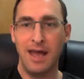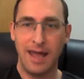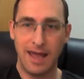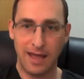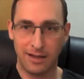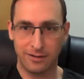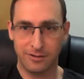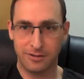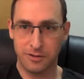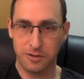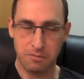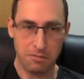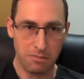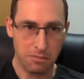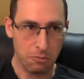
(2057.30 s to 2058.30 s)
And
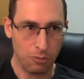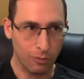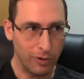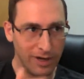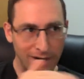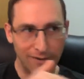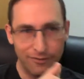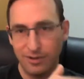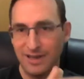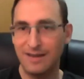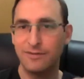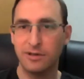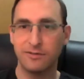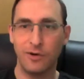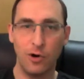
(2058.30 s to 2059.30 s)
whatever
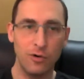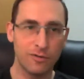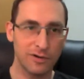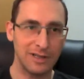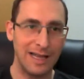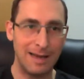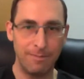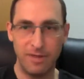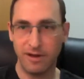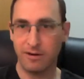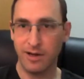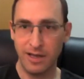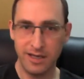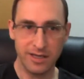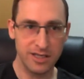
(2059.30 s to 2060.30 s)
level of overlap
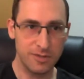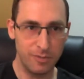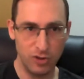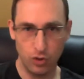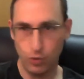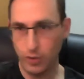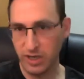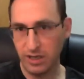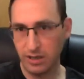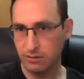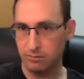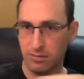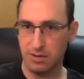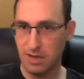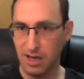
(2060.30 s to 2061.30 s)
there is
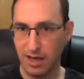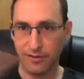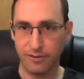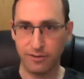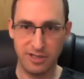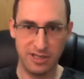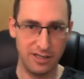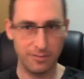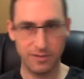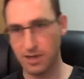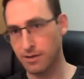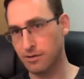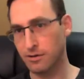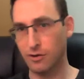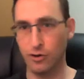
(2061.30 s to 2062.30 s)
between other teams,
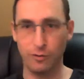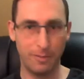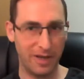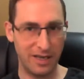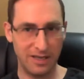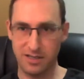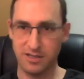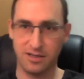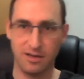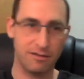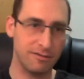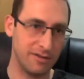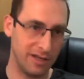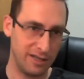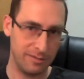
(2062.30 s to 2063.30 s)
other code bases,
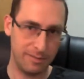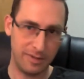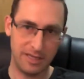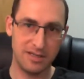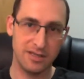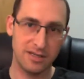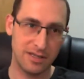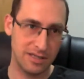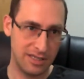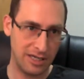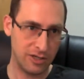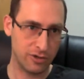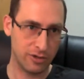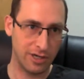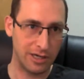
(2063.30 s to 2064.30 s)
other databases, et
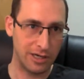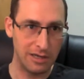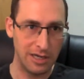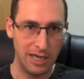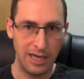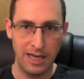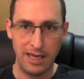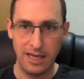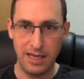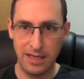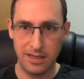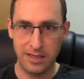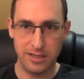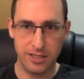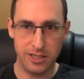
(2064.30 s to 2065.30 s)
cetera,
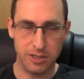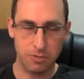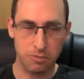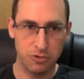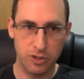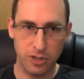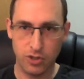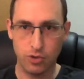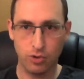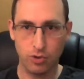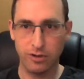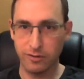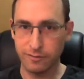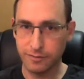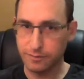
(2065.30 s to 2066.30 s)
is just sort
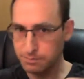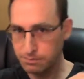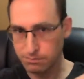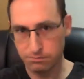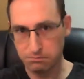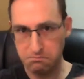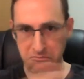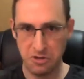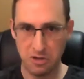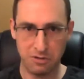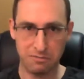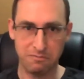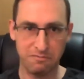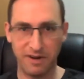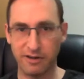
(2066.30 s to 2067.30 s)
of, you
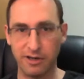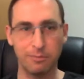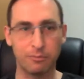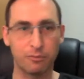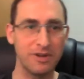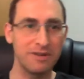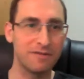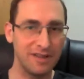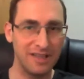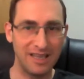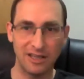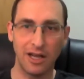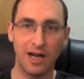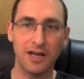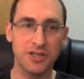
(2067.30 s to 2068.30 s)
know, very briefly
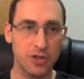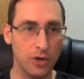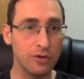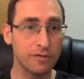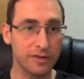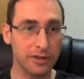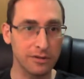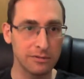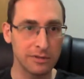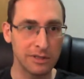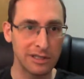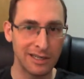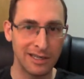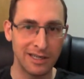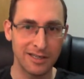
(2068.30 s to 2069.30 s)
glossed over.
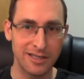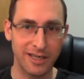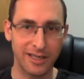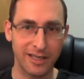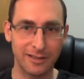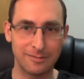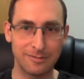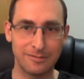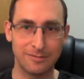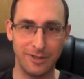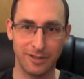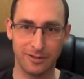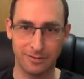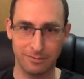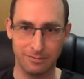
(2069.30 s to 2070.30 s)
Then, you
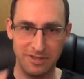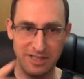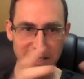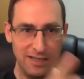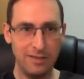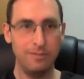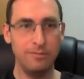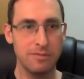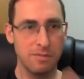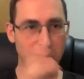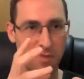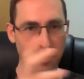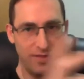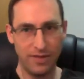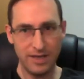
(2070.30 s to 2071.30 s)
know, team,
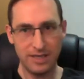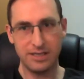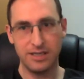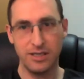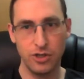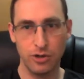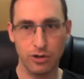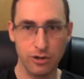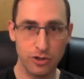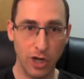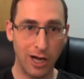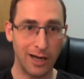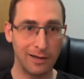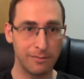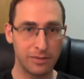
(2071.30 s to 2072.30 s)
this is your
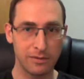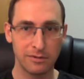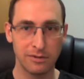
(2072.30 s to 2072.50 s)
job.